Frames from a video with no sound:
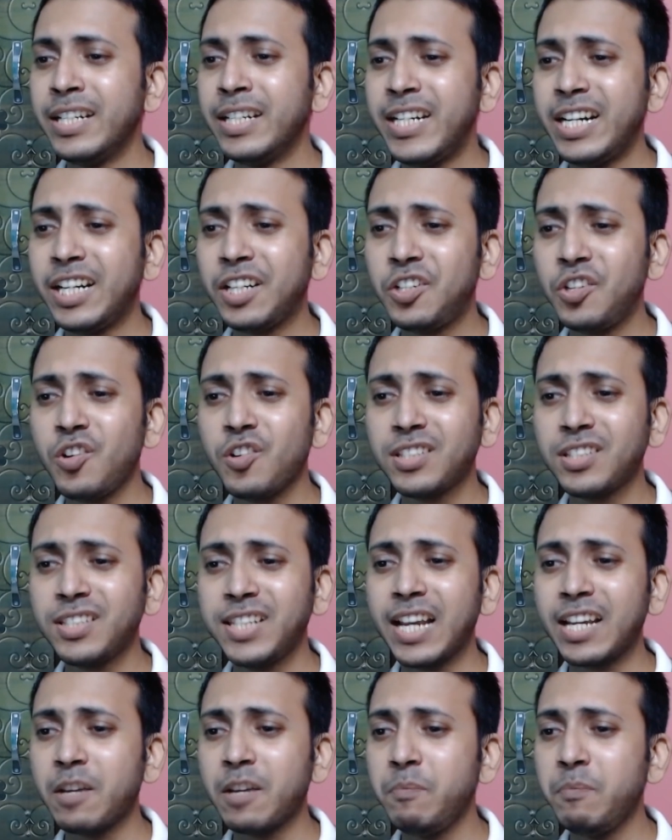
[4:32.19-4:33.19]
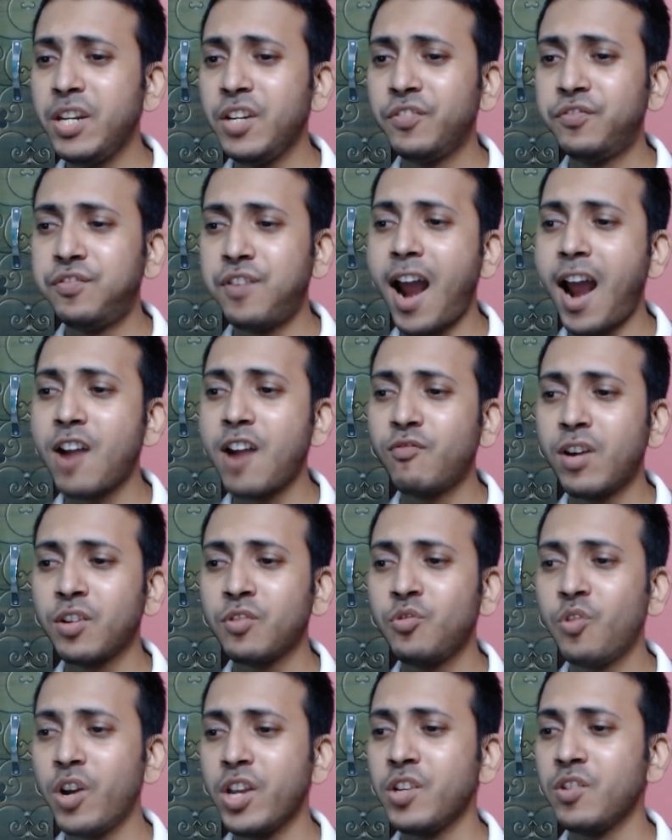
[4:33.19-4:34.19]
It looks like a mini firework
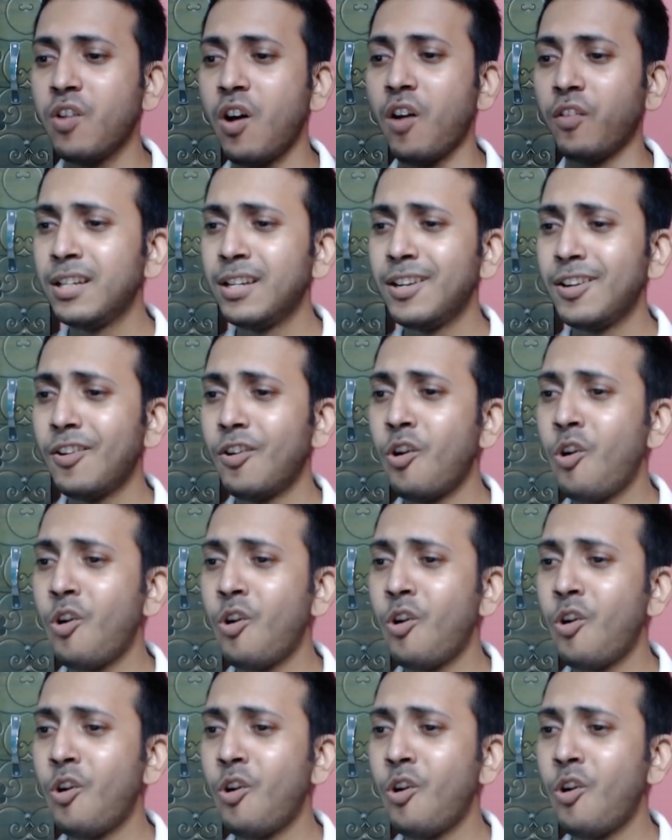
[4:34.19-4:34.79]
going off.